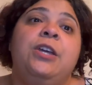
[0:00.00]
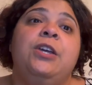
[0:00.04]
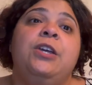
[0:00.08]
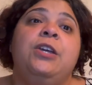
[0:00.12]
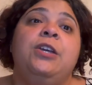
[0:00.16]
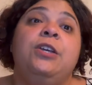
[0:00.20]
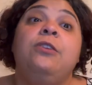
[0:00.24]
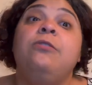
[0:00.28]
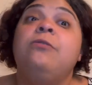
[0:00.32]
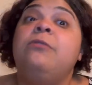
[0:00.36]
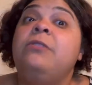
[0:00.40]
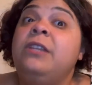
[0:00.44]

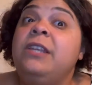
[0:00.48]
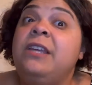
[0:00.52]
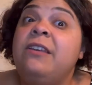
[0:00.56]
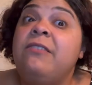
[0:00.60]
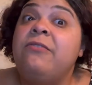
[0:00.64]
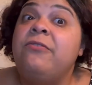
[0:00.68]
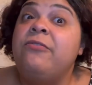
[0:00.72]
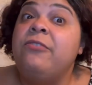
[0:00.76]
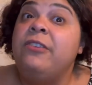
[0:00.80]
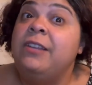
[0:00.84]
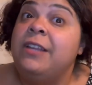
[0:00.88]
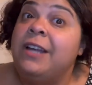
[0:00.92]
You live
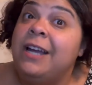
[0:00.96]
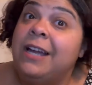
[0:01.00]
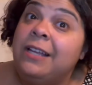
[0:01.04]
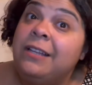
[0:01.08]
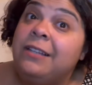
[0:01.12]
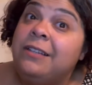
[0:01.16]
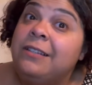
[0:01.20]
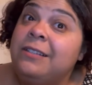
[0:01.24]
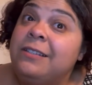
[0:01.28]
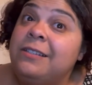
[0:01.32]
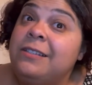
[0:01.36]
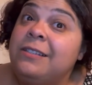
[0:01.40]
for that
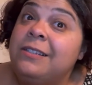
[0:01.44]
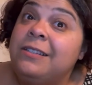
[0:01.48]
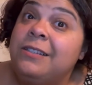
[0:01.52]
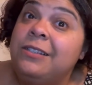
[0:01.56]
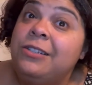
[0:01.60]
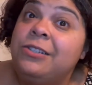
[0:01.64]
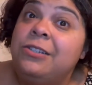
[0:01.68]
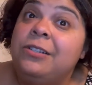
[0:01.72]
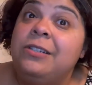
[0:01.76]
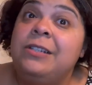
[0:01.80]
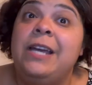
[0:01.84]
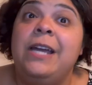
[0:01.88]

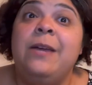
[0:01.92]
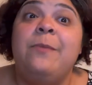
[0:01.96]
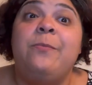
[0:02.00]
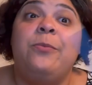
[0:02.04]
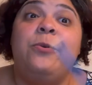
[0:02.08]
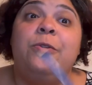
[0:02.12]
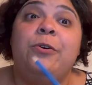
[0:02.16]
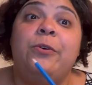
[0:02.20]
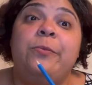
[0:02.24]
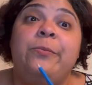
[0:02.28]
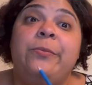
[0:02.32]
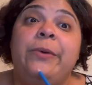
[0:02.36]
little light
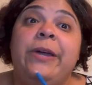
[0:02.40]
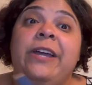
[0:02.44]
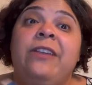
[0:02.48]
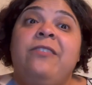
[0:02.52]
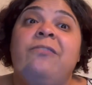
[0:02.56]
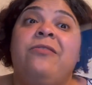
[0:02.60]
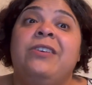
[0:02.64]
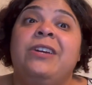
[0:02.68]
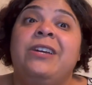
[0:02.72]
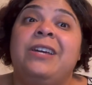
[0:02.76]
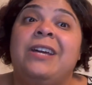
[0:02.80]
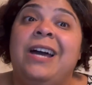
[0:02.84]
bulb, and
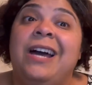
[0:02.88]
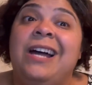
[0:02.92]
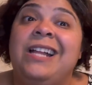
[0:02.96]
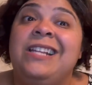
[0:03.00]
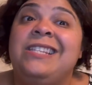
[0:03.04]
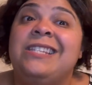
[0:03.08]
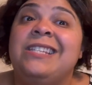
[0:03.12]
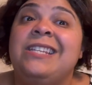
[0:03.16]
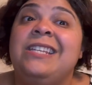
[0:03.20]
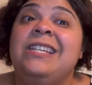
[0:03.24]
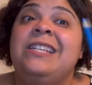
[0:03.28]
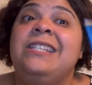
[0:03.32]

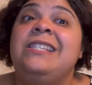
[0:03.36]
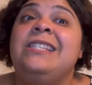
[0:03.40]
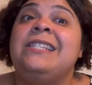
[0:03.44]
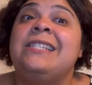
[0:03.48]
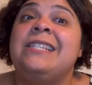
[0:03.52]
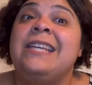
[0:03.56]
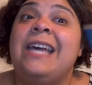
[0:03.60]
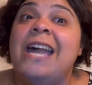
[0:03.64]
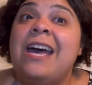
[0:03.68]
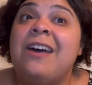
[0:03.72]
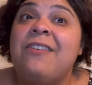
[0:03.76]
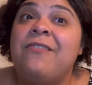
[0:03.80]
Vygotsky's
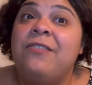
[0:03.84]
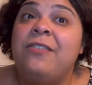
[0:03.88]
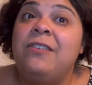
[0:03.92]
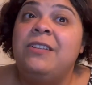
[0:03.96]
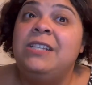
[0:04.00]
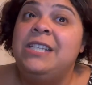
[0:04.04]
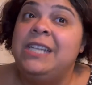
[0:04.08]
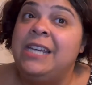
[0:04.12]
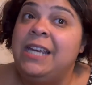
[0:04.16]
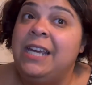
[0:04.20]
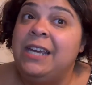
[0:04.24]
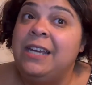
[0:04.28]

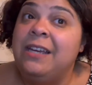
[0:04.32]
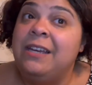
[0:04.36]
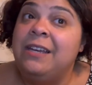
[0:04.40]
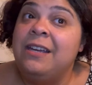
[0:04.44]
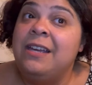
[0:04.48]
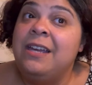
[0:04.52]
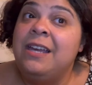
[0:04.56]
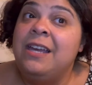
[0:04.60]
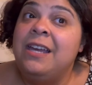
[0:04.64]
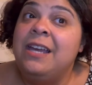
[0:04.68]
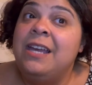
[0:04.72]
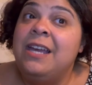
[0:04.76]
scaffolding
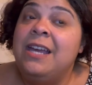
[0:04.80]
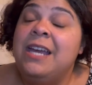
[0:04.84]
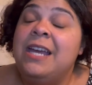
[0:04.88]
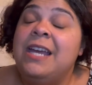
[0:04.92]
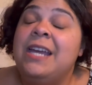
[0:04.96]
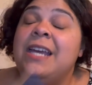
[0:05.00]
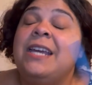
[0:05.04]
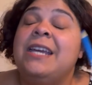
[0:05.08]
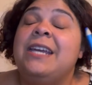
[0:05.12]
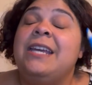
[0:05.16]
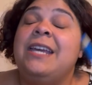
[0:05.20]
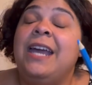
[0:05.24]

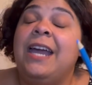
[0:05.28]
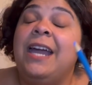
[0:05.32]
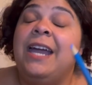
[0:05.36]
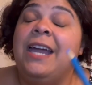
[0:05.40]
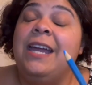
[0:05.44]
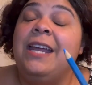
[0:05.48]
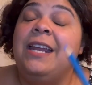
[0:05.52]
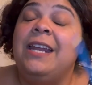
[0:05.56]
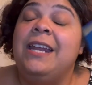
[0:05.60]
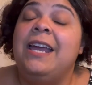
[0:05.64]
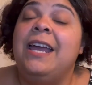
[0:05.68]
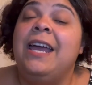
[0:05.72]

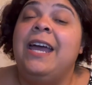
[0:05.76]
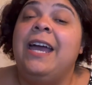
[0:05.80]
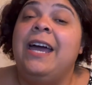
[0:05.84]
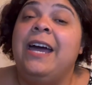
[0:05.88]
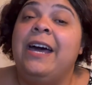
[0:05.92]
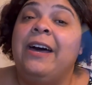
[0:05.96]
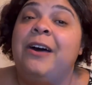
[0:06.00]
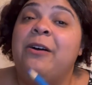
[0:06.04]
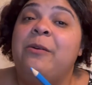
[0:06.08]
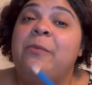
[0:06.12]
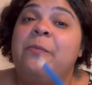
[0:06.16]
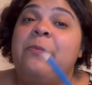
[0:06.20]
can
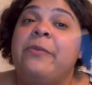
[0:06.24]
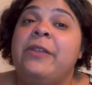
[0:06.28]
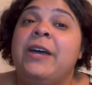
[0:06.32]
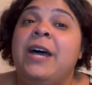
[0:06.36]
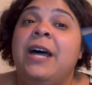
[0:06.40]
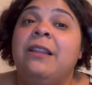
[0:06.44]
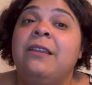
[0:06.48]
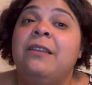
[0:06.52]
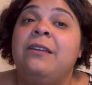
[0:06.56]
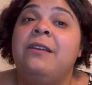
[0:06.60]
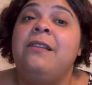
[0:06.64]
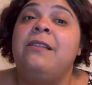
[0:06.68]
help
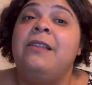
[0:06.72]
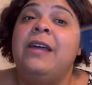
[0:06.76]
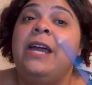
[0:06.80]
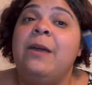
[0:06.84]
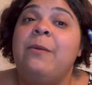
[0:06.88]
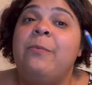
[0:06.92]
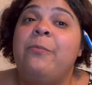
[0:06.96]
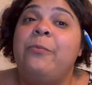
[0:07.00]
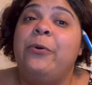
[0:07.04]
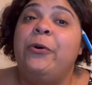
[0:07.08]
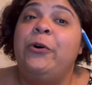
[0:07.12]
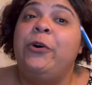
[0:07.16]
that little
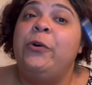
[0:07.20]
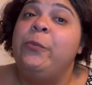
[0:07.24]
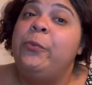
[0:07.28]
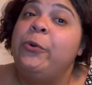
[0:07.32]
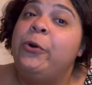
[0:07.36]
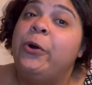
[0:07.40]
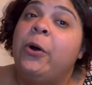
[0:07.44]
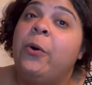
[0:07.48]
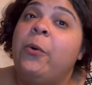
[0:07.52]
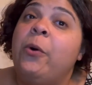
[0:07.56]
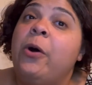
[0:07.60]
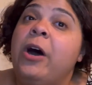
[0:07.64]
light bulb
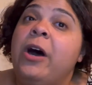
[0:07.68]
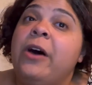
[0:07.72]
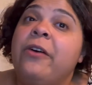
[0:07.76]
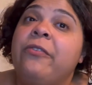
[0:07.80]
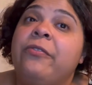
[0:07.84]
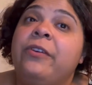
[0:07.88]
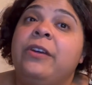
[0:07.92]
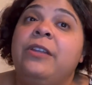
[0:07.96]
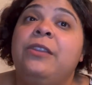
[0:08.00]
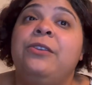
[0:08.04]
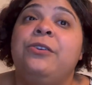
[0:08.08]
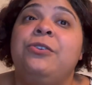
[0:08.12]
go
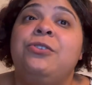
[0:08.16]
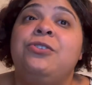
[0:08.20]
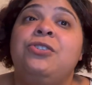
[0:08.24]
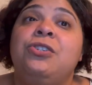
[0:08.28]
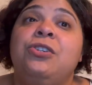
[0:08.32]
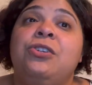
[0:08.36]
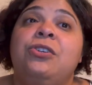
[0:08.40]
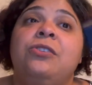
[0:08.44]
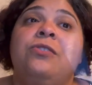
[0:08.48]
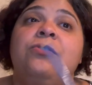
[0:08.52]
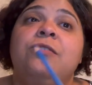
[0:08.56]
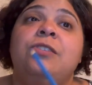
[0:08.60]
off in those
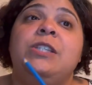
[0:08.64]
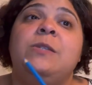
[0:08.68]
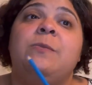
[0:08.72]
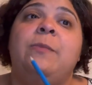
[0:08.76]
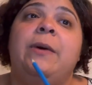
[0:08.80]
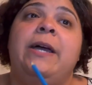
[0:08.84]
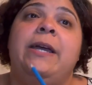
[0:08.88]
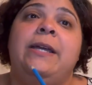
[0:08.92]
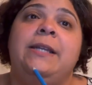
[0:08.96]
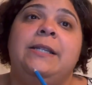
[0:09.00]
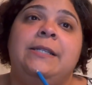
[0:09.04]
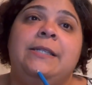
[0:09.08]
children's
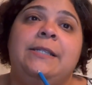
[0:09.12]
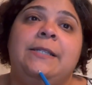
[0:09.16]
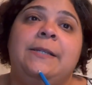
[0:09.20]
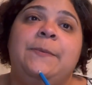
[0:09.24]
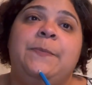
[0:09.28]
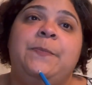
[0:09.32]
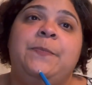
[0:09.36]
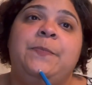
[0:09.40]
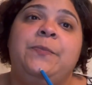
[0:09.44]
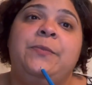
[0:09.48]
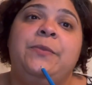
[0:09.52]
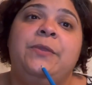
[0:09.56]
minds,
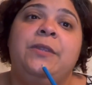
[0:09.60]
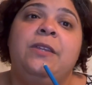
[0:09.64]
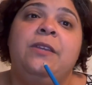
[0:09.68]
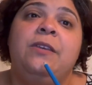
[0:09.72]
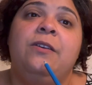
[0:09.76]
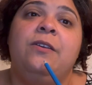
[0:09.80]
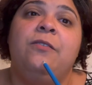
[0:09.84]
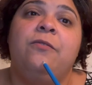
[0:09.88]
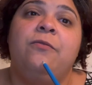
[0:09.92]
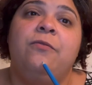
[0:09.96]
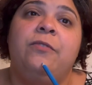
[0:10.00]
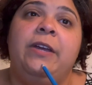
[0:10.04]

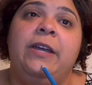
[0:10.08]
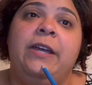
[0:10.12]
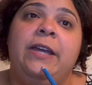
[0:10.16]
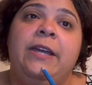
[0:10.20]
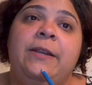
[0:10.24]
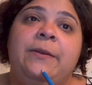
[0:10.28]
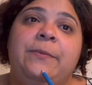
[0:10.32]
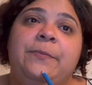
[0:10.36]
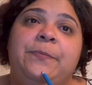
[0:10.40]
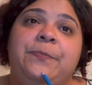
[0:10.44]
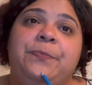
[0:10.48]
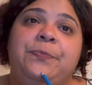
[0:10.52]

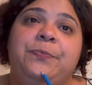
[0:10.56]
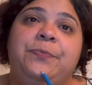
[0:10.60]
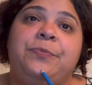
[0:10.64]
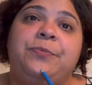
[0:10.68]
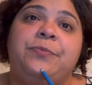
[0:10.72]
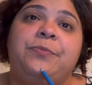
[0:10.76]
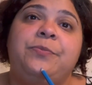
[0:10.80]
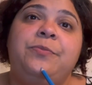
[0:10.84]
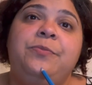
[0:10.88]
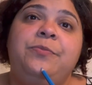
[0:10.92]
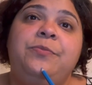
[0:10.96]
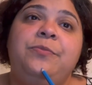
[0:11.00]
right?
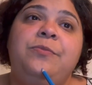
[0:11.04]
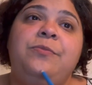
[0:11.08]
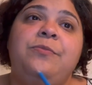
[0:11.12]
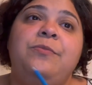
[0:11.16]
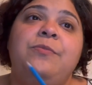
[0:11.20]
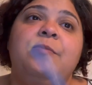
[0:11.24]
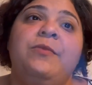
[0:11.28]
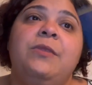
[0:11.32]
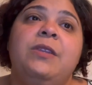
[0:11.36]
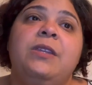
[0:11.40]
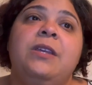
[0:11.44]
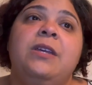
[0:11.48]

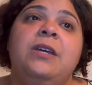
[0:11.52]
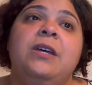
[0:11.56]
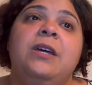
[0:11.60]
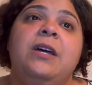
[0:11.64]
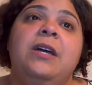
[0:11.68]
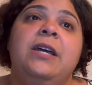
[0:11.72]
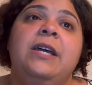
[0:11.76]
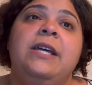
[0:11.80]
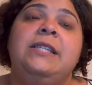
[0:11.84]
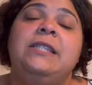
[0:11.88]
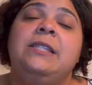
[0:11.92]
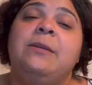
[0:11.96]

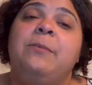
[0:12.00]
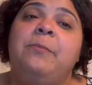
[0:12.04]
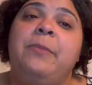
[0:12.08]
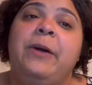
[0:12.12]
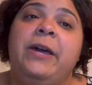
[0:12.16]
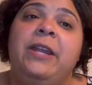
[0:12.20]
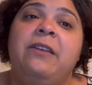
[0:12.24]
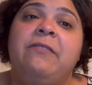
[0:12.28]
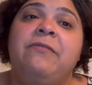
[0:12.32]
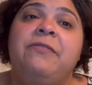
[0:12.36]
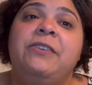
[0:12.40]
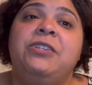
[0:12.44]
It's a
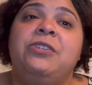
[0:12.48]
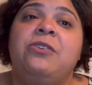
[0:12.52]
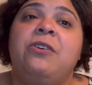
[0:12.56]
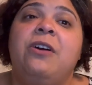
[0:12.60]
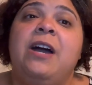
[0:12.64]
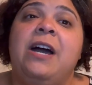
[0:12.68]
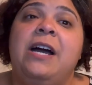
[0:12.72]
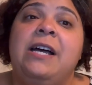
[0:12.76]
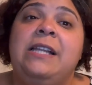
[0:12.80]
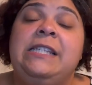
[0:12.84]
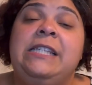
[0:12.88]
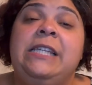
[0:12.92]
beneficial
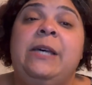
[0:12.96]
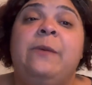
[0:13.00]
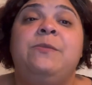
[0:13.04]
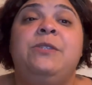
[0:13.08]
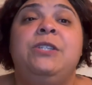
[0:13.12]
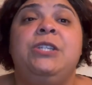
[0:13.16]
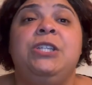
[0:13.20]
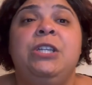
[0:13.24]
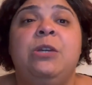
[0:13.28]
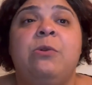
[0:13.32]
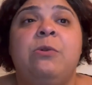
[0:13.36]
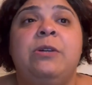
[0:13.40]
concept
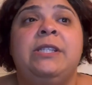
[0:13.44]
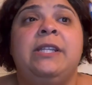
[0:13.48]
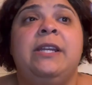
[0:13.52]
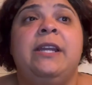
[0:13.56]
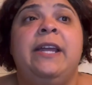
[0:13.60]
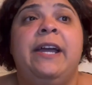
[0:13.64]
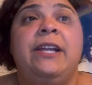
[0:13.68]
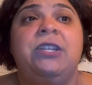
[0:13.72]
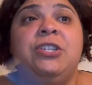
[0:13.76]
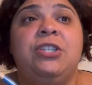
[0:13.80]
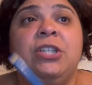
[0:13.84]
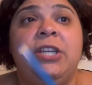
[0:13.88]
to you as an
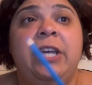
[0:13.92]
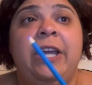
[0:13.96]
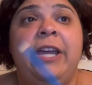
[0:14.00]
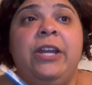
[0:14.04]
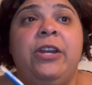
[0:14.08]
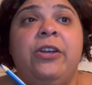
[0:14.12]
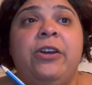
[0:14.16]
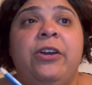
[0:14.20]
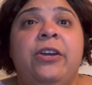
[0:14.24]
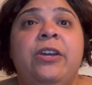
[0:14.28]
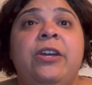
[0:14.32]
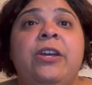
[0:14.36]

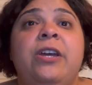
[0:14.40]
educator.